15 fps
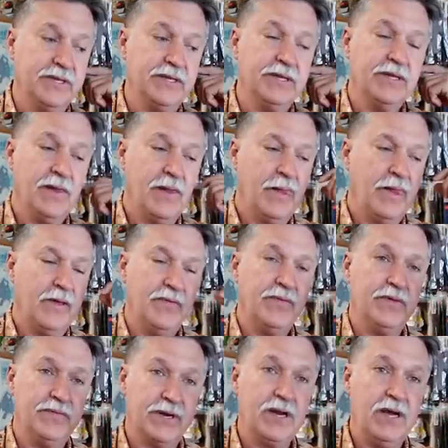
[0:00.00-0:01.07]
the.
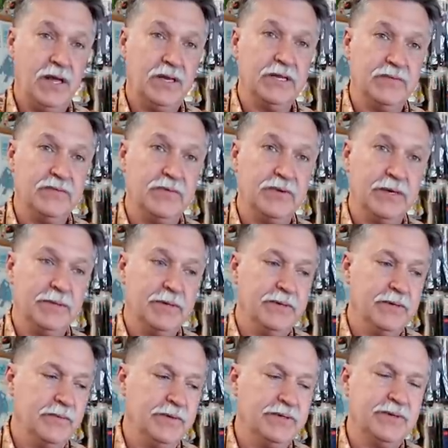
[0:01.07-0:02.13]
They're called living rubber,
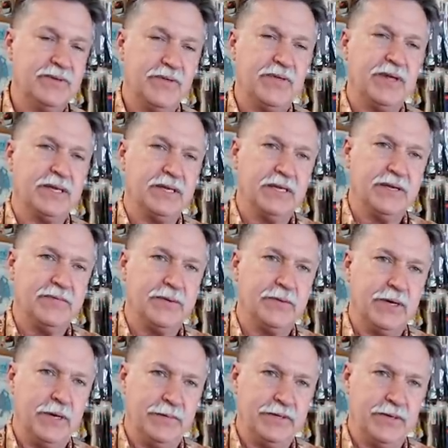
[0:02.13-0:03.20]
but when you're thinking living
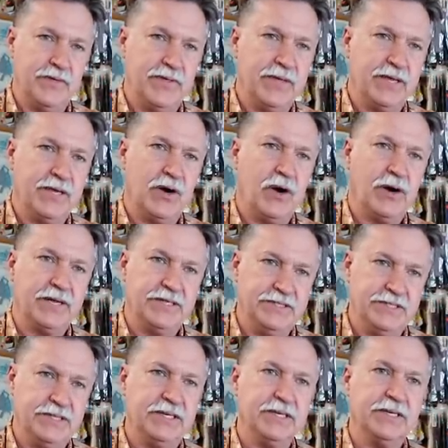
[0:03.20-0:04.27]
rubber, you're thinking Arkie
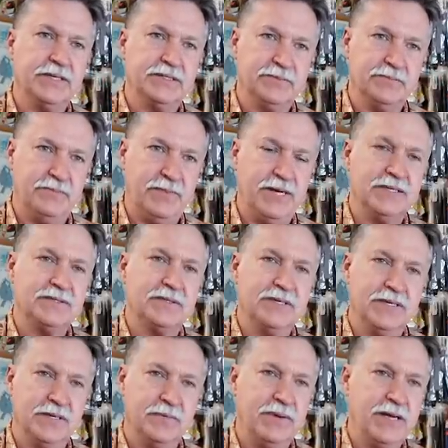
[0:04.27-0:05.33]
jigs, bass
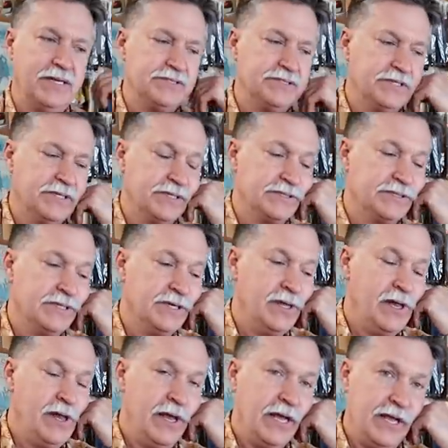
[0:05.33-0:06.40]
you know, bass jigs,
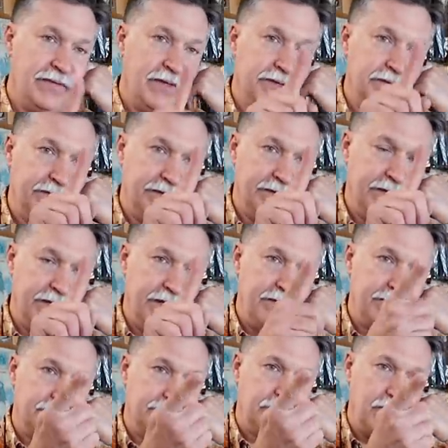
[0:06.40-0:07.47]
and they're, they're,
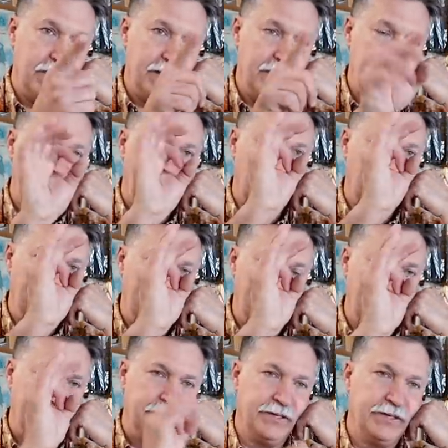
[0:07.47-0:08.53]
either square or
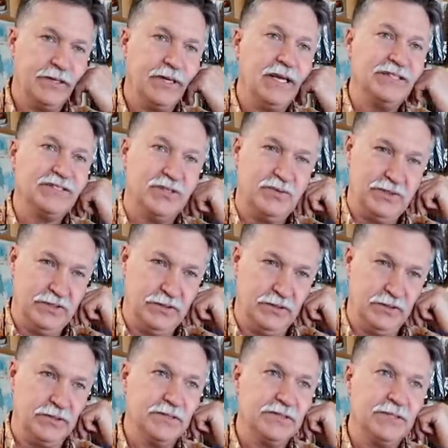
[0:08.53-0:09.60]
round as a
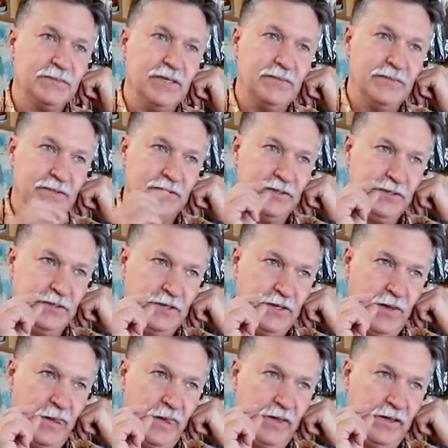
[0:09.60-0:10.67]
rule. Some of them are
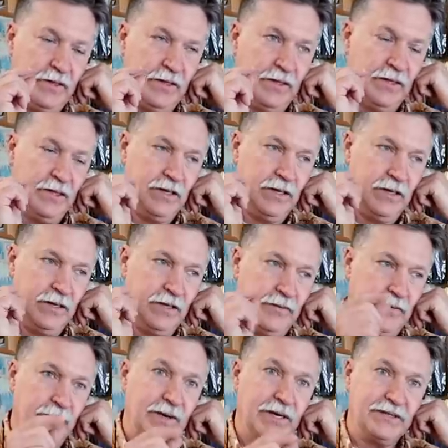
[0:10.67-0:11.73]
uh,
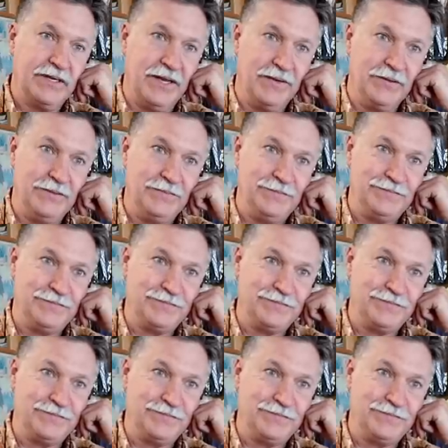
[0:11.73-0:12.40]
rectangle,